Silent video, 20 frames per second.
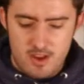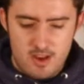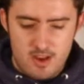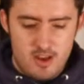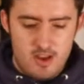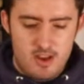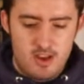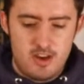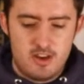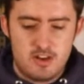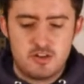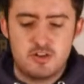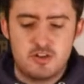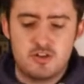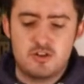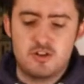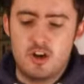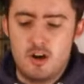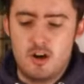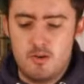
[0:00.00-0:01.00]
is to
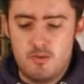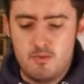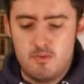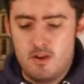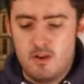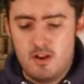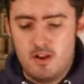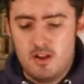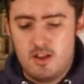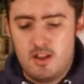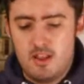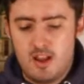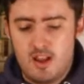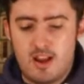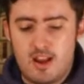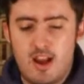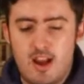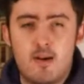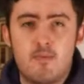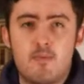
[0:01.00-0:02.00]
show like
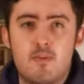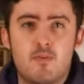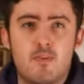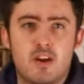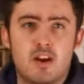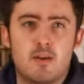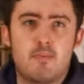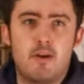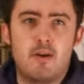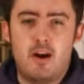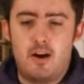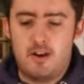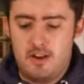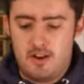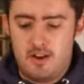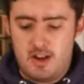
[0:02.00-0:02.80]
everything about it